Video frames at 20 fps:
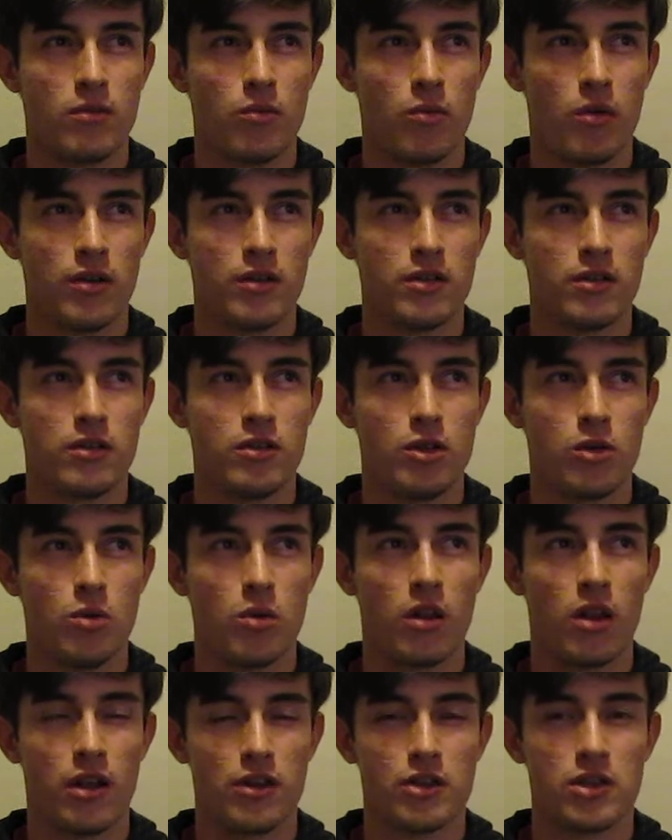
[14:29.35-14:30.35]
1 to 2
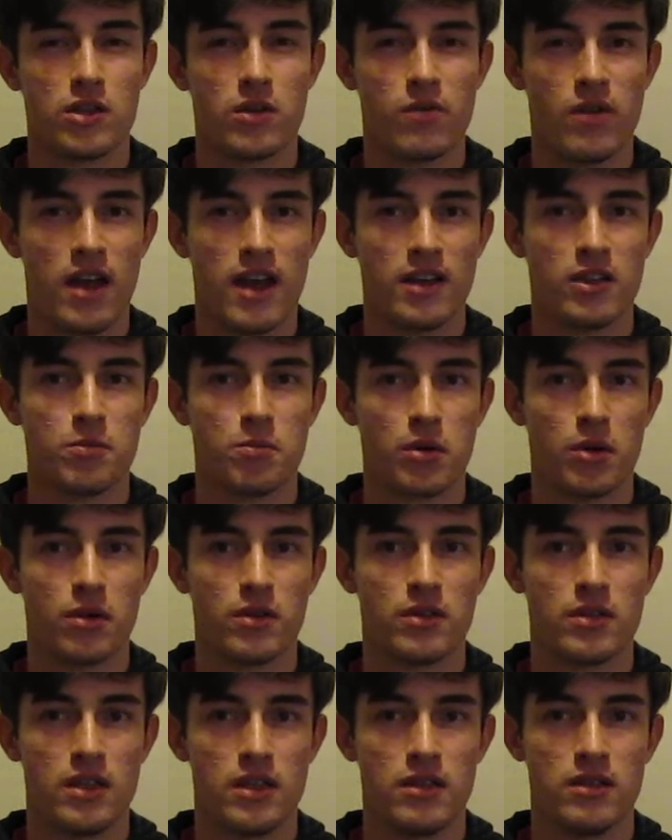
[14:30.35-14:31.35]
clutches of eggs per
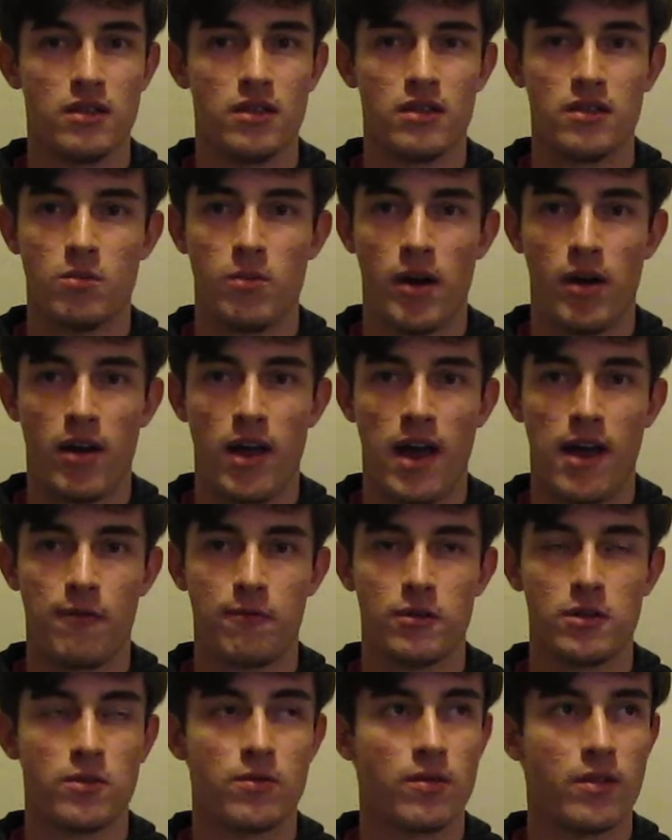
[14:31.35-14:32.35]
season is about
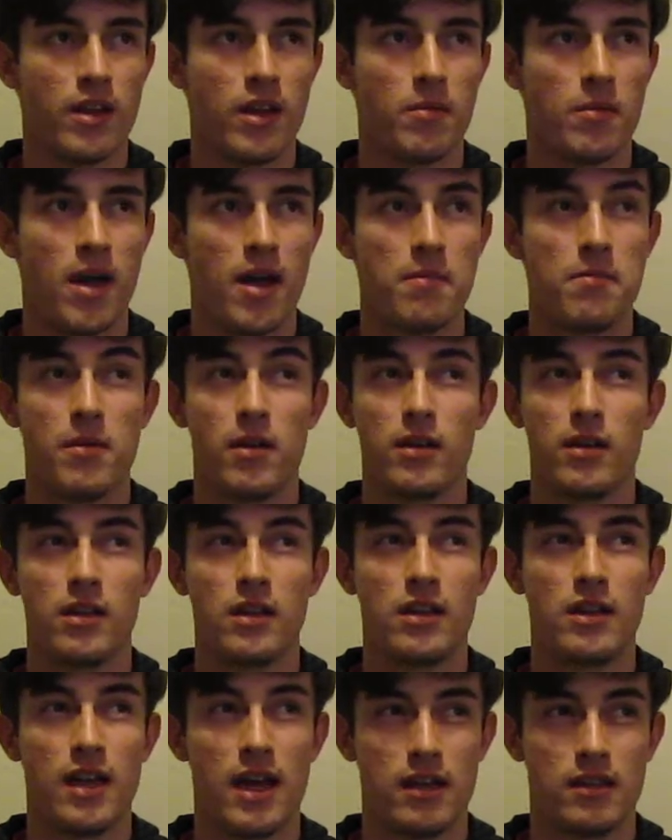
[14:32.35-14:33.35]
average for them, I'm
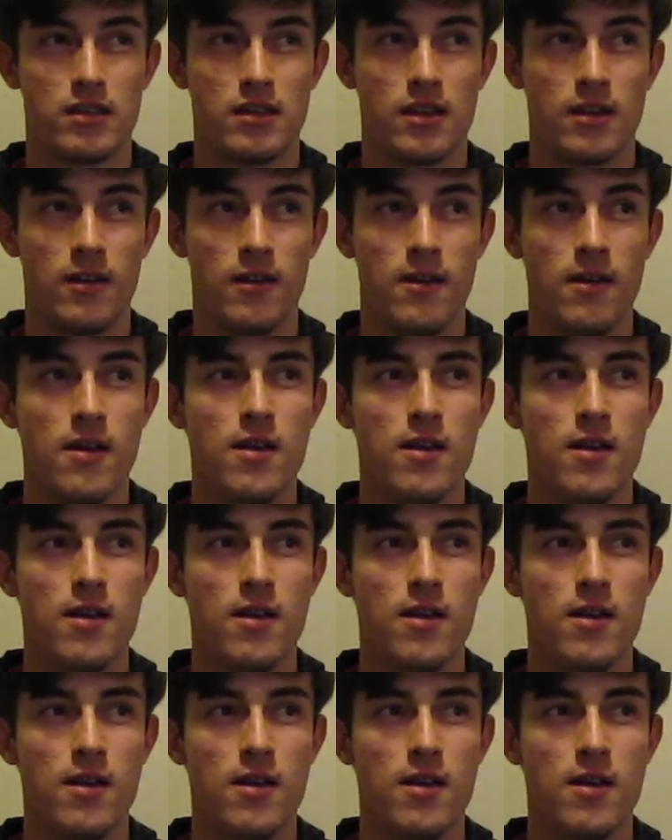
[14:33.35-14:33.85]
guessing.